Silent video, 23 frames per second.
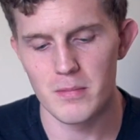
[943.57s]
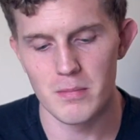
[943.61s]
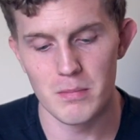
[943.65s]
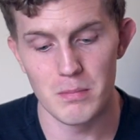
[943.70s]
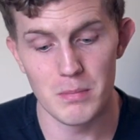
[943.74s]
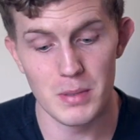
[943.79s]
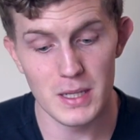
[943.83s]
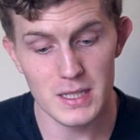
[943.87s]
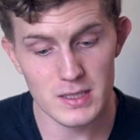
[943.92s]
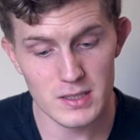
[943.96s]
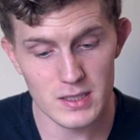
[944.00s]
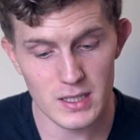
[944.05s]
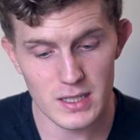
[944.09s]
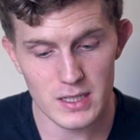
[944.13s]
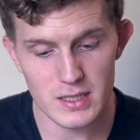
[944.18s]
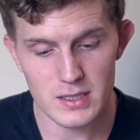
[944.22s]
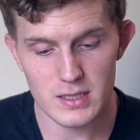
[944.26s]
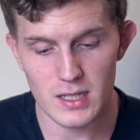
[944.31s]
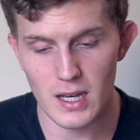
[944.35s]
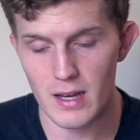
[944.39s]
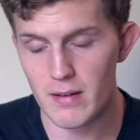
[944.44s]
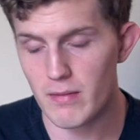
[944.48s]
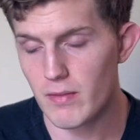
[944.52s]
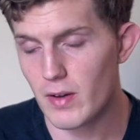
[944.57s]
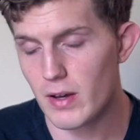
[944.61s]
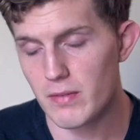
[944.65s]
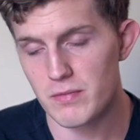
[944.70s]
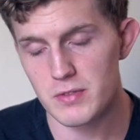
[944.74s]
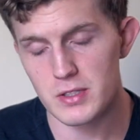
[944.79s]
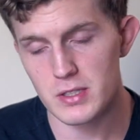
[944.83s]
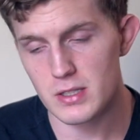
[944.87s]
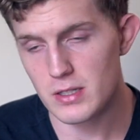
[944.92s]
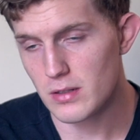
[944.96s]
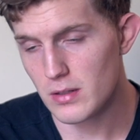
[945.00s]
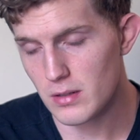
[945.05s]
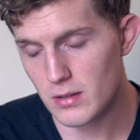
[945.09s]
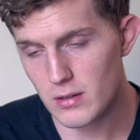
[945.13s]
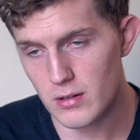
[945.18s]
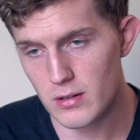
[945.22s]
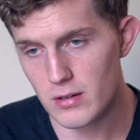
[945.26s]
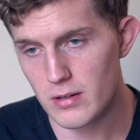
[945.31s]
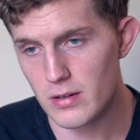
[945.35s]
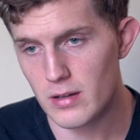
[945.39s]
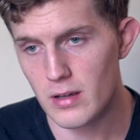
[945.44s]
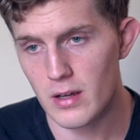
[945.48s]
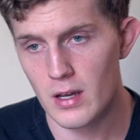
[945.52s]
business, I've still
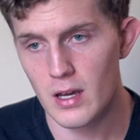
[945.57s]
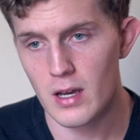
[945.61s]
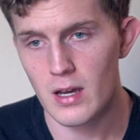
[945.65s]
learned